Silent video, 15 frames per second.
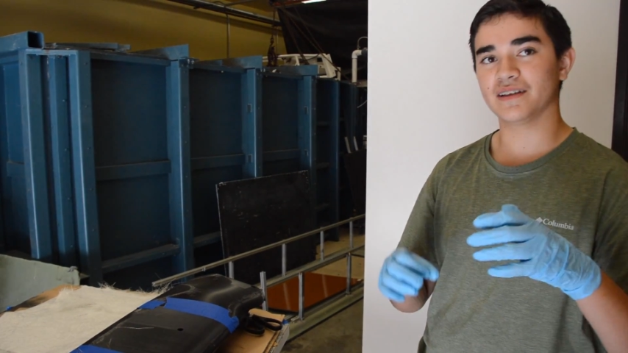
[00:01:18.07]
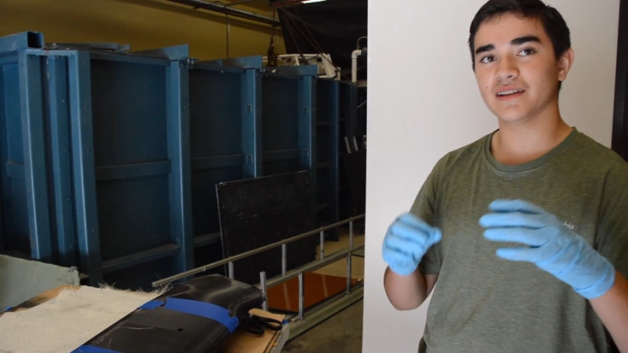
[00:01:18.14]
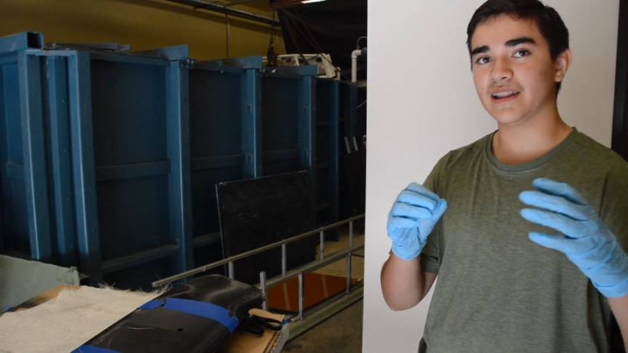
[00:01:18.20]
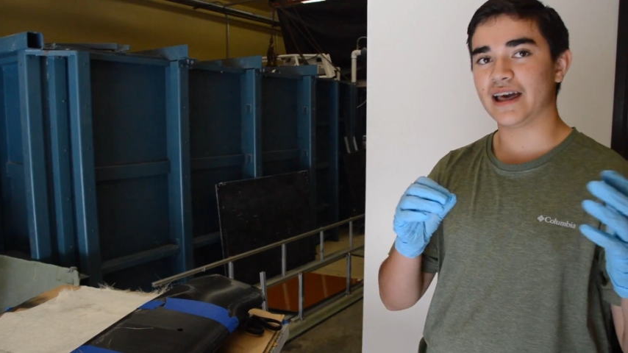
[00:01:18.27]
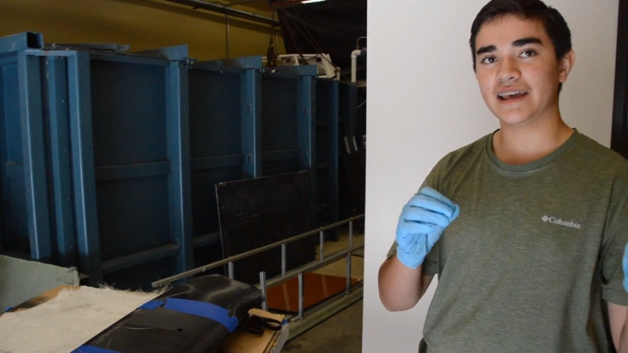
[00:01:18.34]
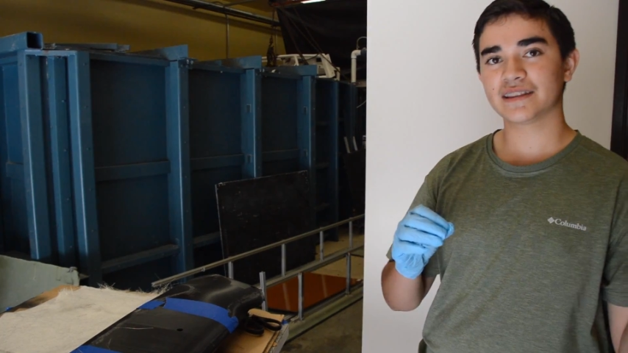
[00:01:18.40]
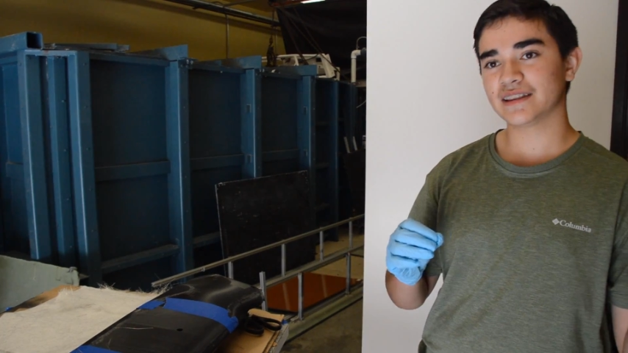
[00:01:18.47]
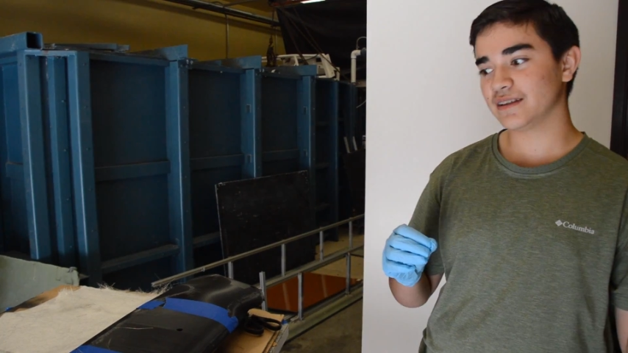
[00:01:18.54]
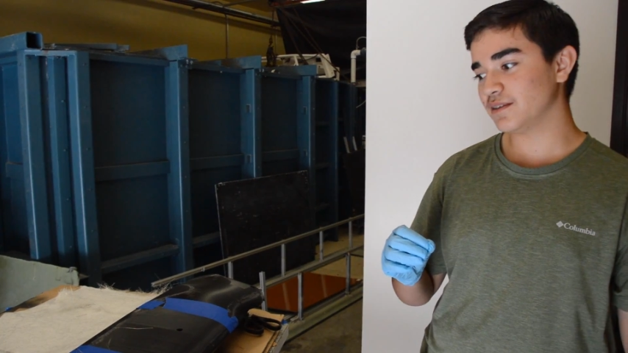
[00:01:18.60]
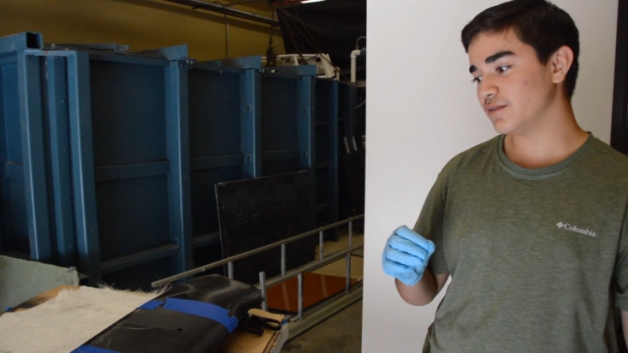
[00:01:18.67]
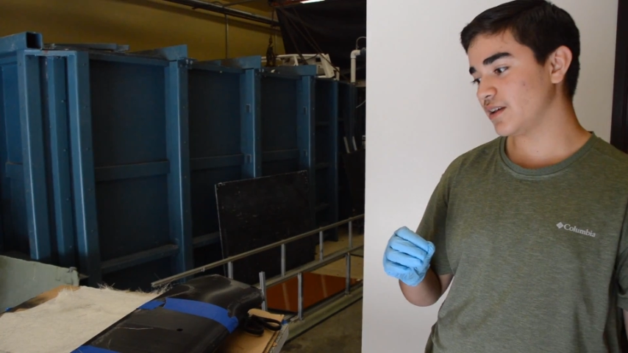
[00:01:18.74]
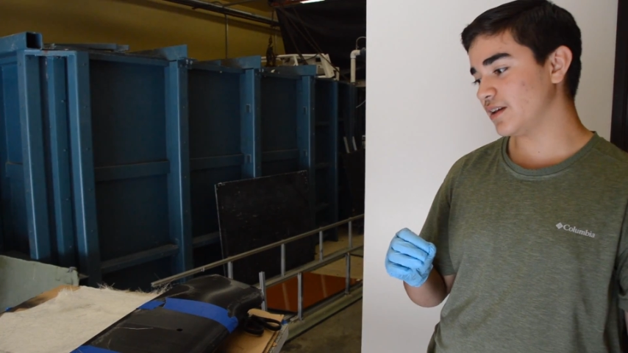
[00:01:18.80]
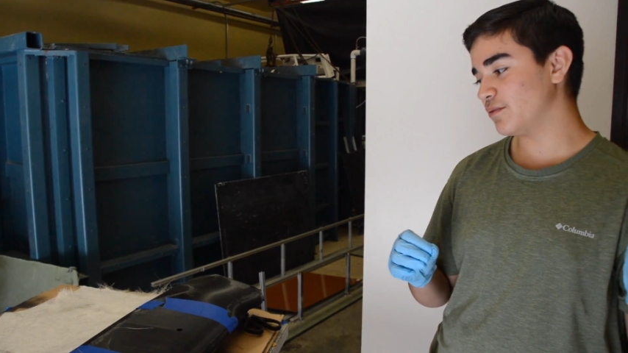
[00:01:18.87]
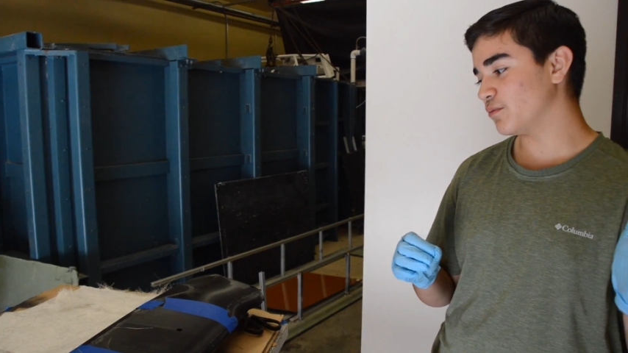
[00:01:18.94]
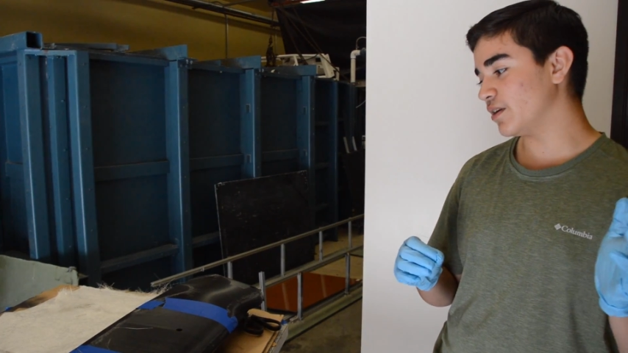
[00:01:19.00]
the length
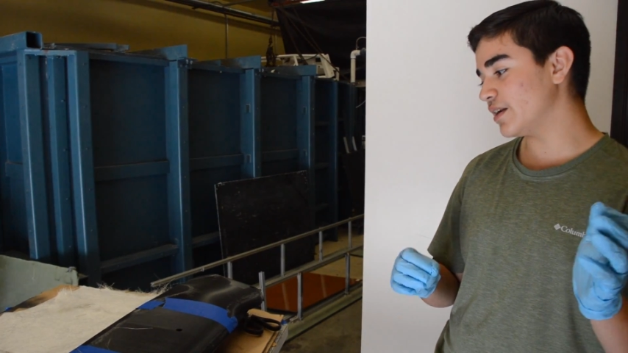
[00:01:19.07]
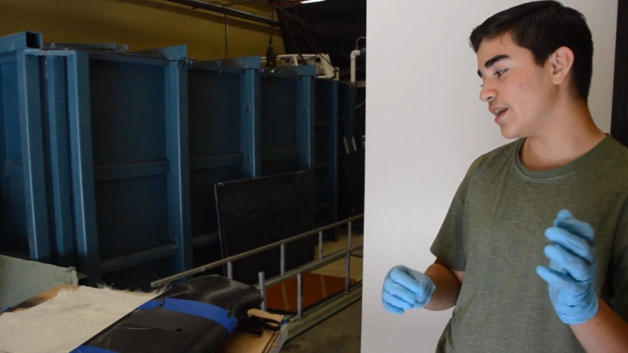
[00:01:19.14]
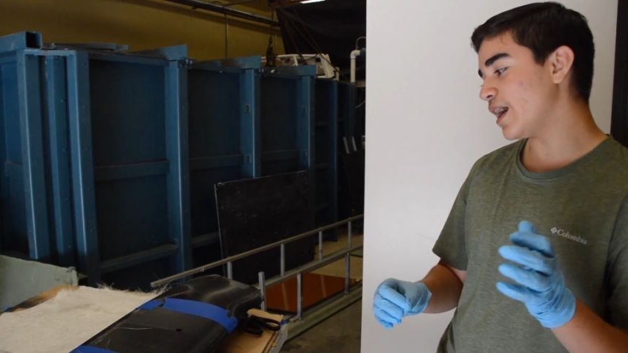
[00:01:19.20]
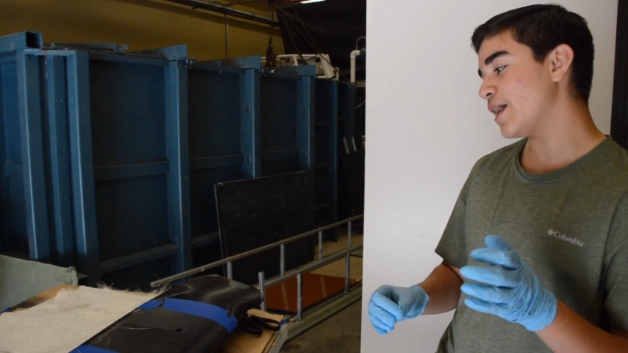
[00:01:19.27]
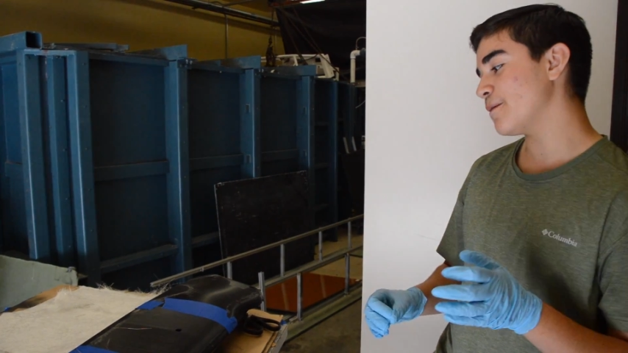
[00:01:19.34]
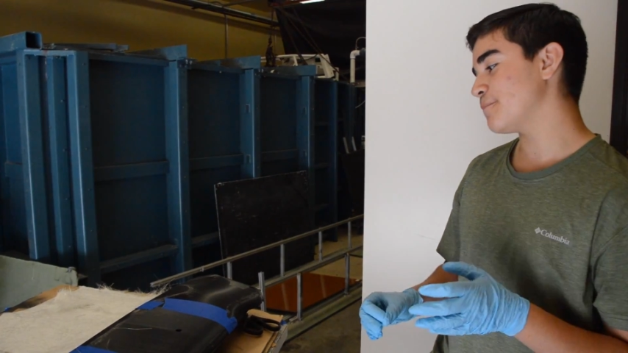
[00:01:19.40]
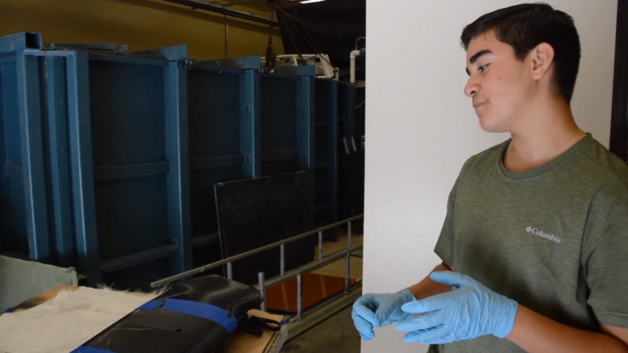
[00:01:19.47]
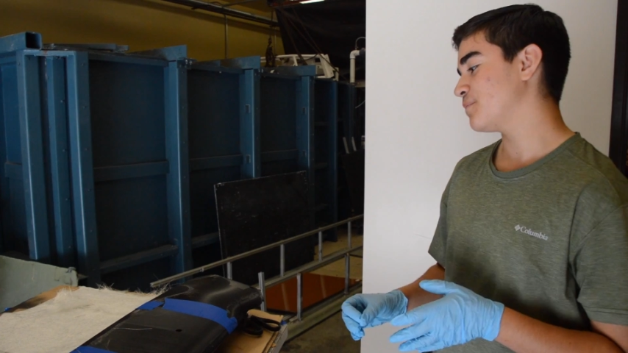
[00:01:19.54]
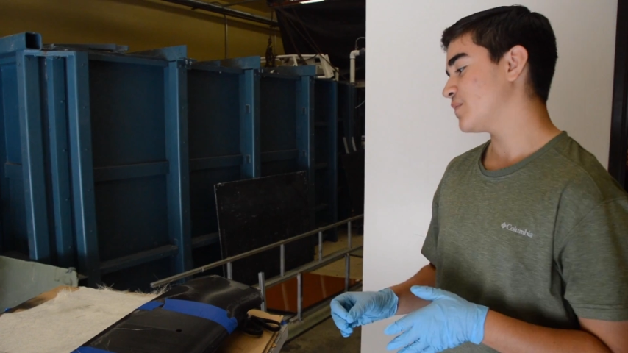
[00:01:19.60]
and whatnot,